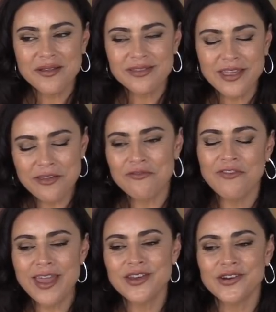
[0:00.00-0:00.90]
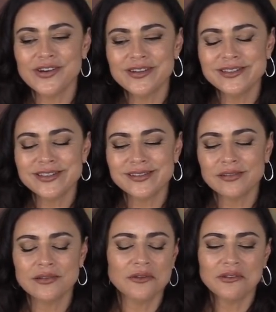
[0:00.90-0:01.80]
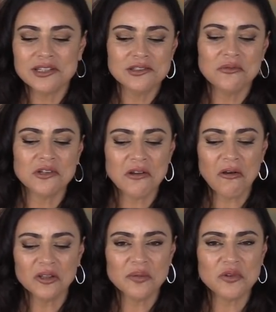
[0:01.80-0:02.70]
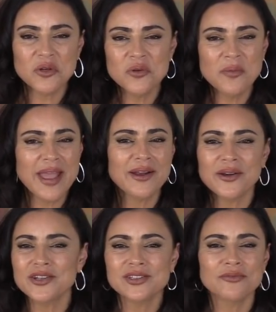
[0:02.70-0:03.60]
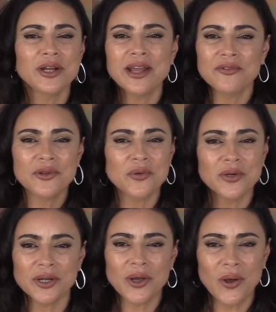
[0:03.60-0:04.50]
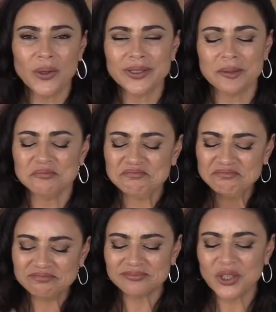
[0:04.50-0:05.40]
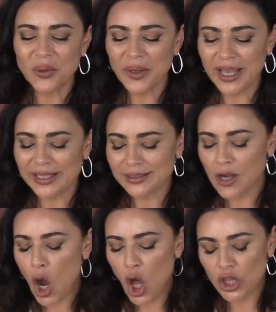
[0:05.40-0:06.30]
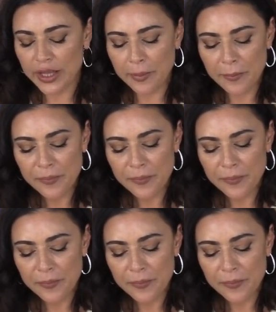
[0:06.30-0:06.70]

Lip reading: the invaders, unless you want to call them coup makers, whatever you want to call them, go ahead, call them.